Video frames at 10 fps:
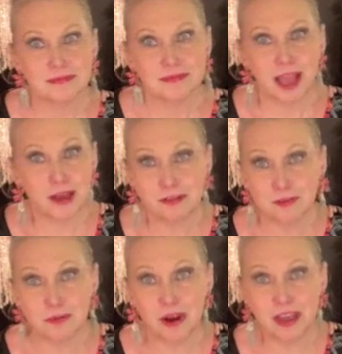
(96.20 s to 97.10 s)
I was
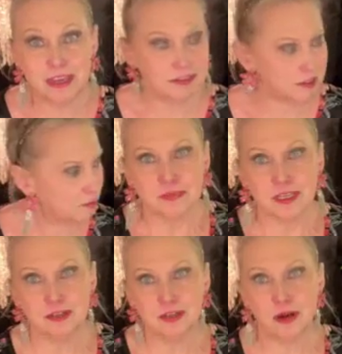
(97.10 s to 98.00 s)
surprised,
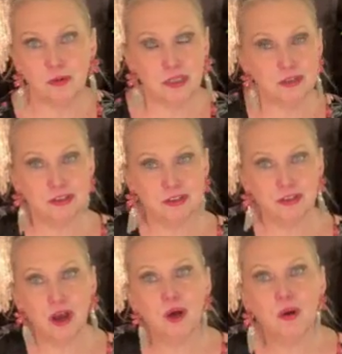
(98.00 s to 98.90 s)
because when you just
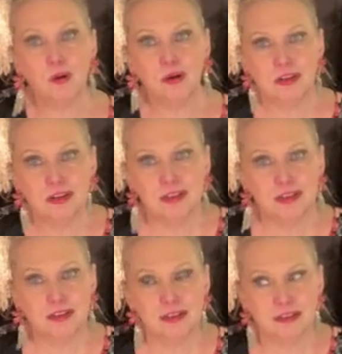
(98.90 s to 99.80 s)
know
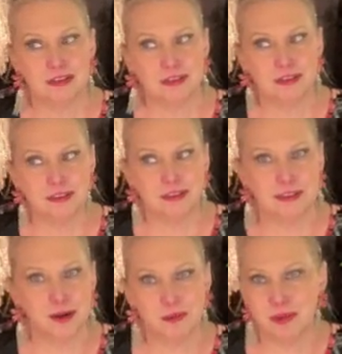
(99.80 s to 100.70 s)

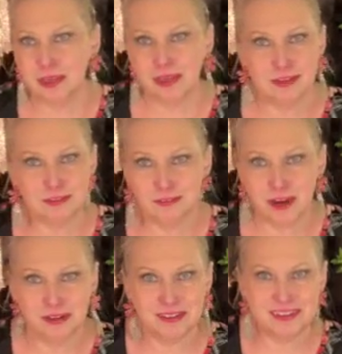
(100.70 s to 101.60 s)
there are millions of
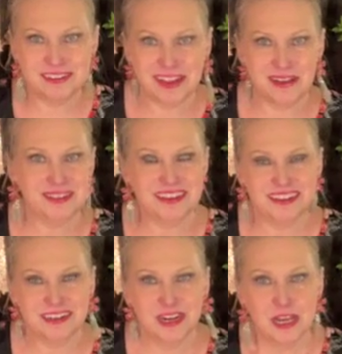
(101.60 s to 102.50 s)
fragrances out
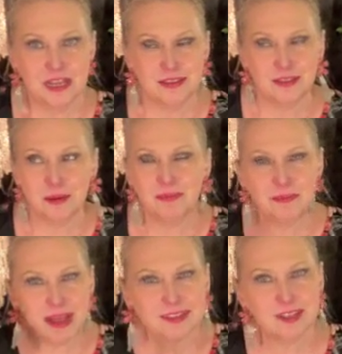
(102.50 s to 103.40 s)
there, that there
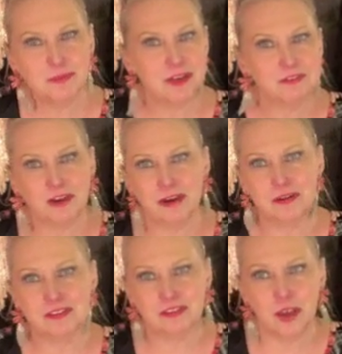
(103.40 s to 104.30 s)
must be a
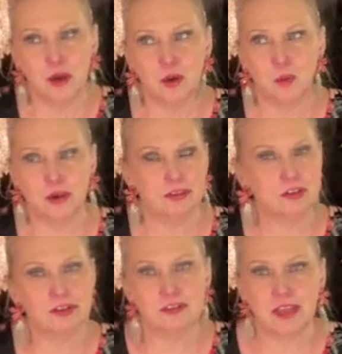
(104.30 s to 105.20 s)
fragrance with
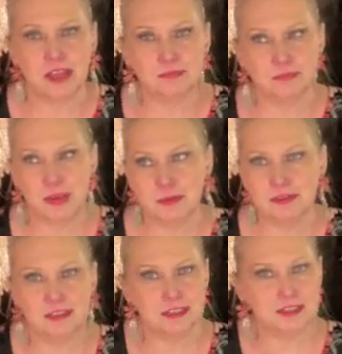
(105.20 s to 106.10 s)
just like maybe
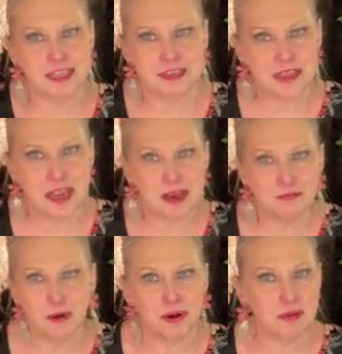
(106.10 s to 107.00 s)
6 things I have
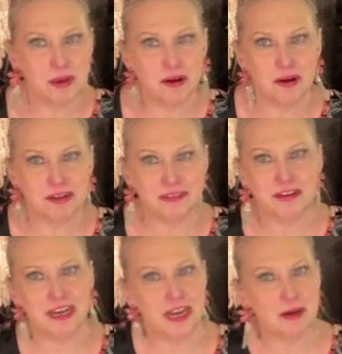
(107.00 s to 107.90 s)
growing in my garden
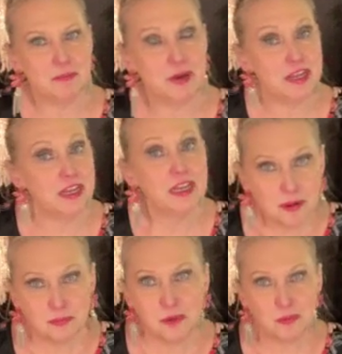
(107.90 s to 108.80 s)
right now. But
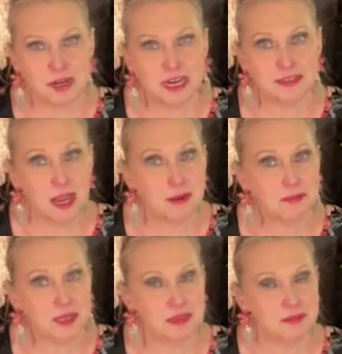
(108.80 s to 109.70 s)
when I
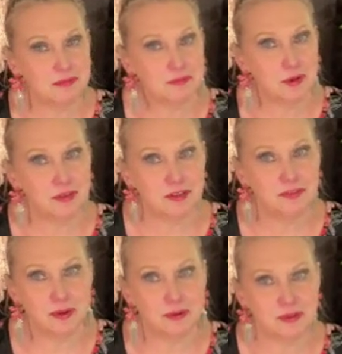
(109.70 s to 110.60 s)
typed in most of
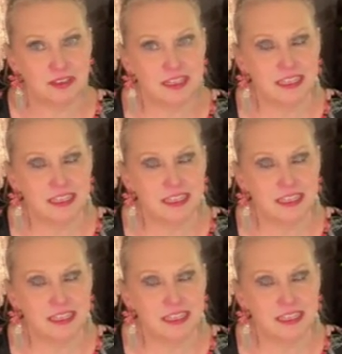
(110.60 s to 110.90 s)
those,